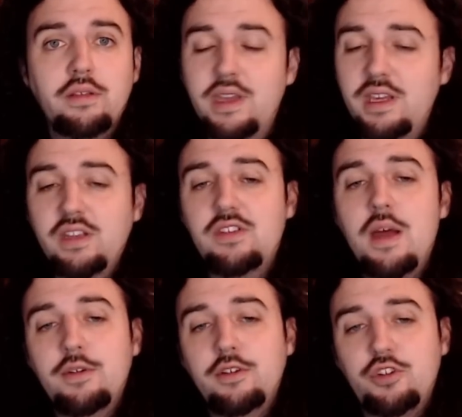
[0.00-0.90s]
Like, his
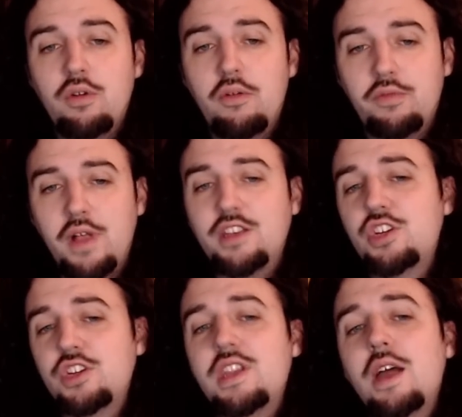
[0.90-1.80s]
numbers don't reflect
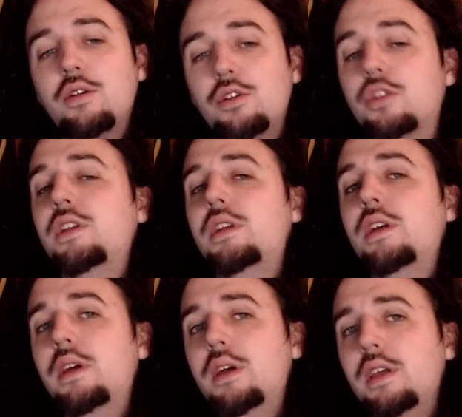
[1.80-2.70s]
just how good
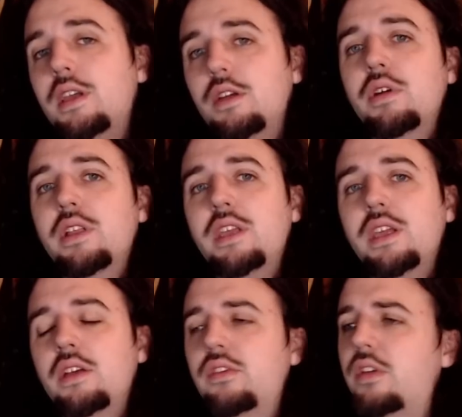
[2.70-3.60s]
he really
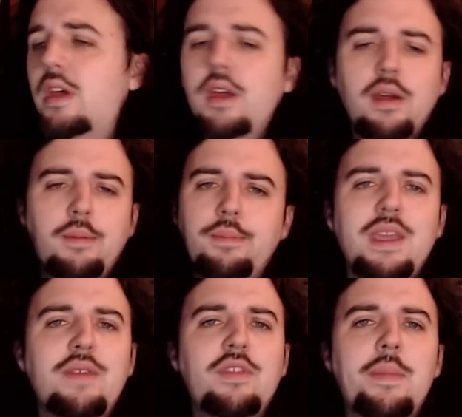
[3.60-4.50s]
is.
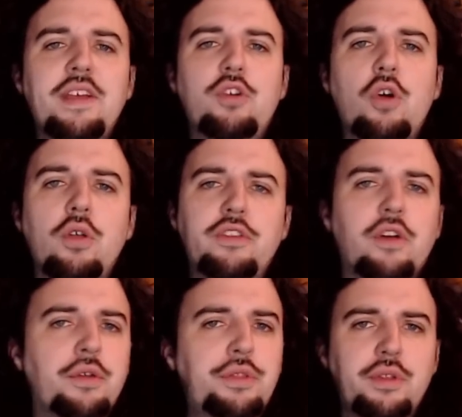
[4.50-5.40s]
Even the best goalies
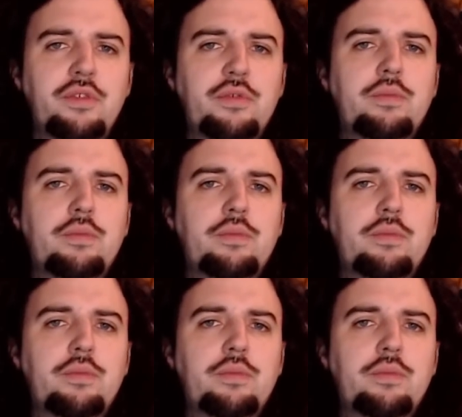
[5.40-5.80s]
go through this